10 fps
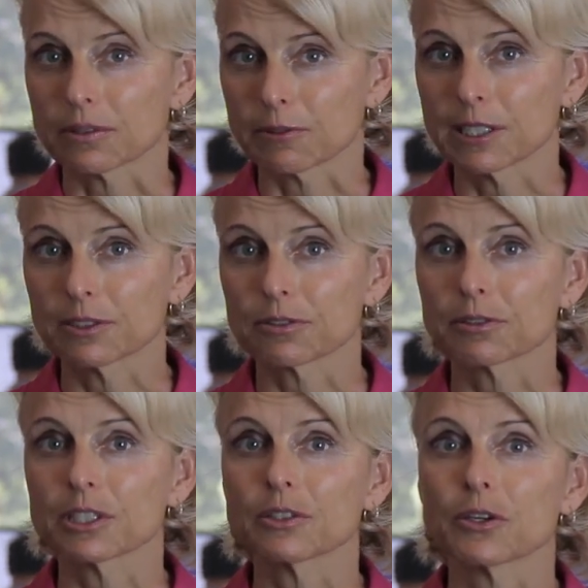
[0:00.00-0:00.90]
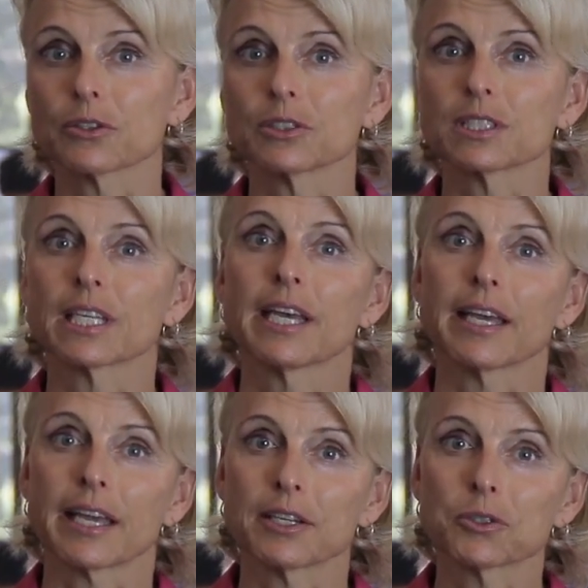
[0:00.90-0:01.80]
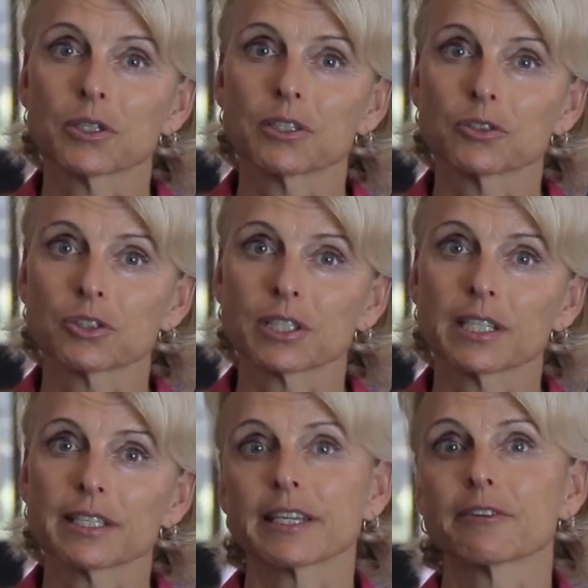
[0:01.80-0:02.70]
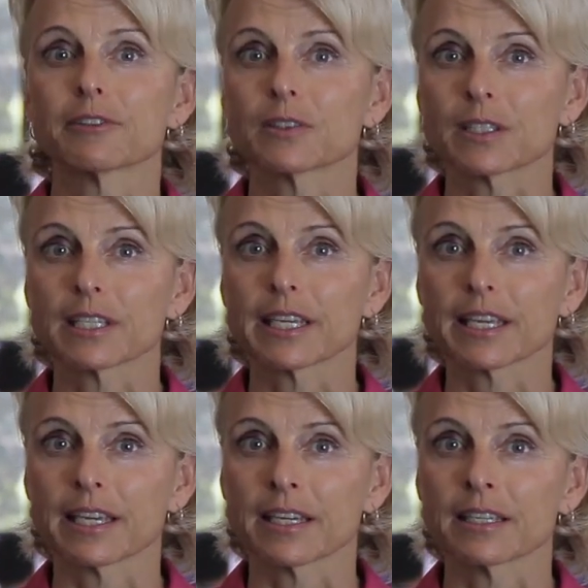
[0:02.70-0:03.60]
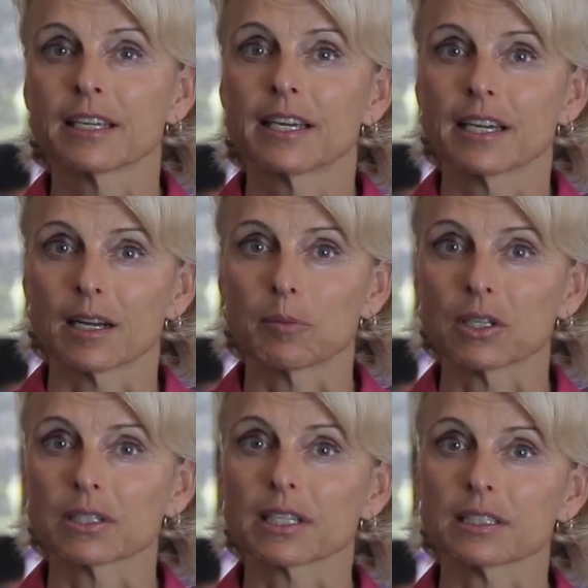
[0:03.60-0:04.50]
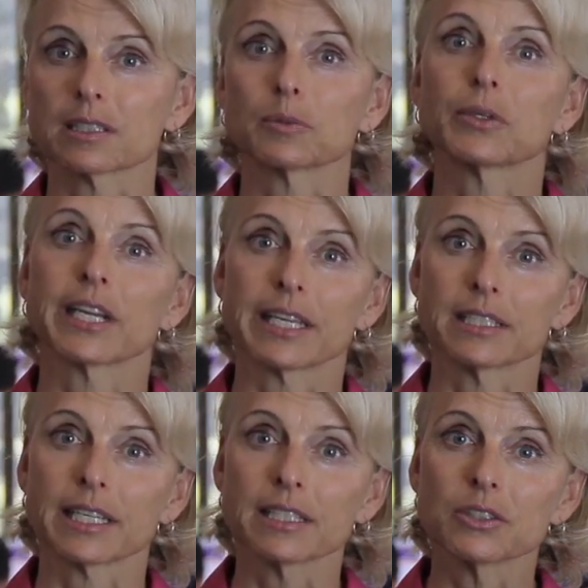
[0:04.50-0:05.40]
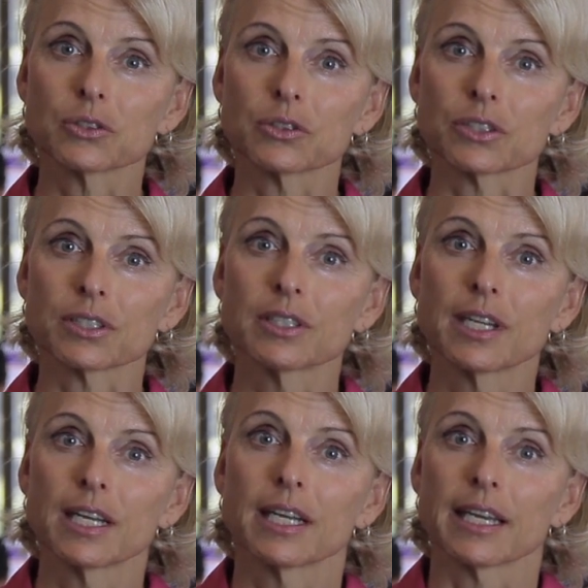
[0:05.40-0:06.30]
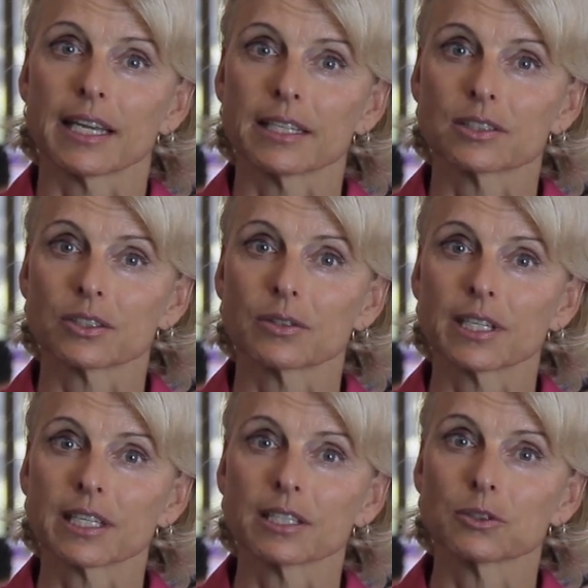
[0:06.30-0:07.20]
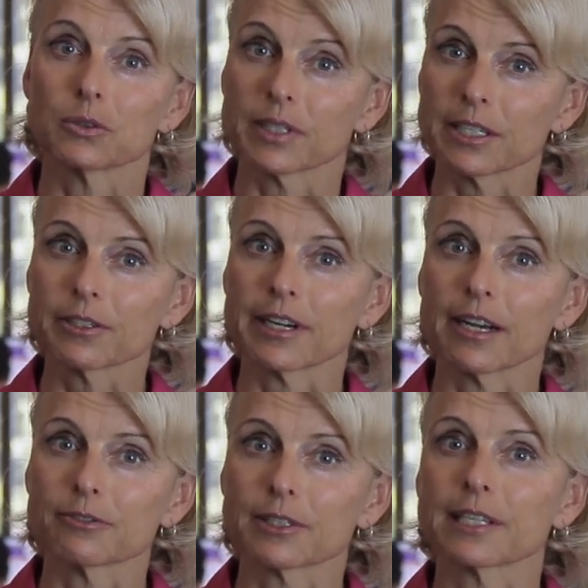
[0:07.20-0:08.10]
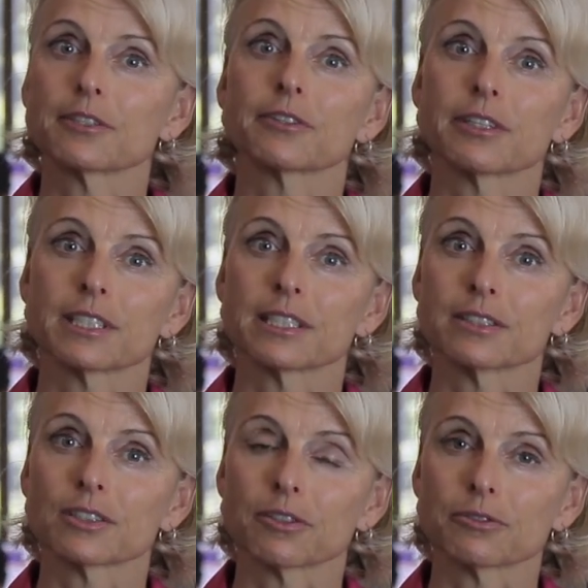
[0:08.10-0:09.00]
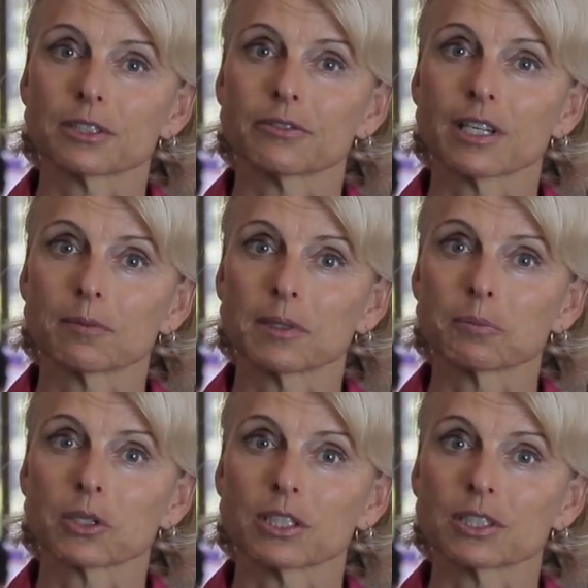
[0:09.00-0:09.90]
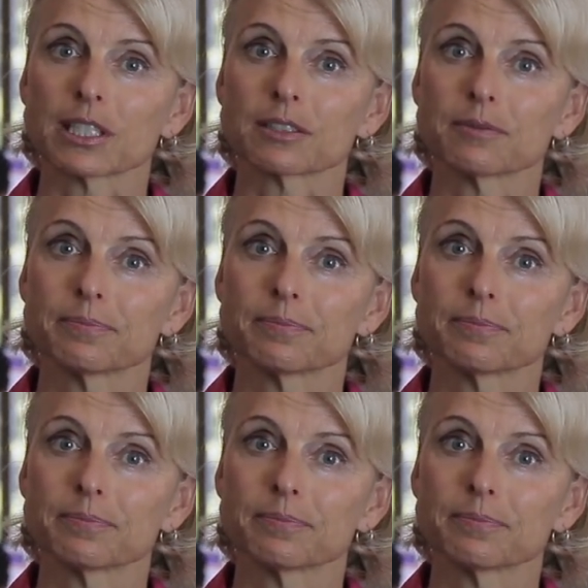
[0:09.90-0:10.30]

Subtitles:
read through your notes, and or understand everything they can about the customer and end user so they can do their craft later on in the software development project.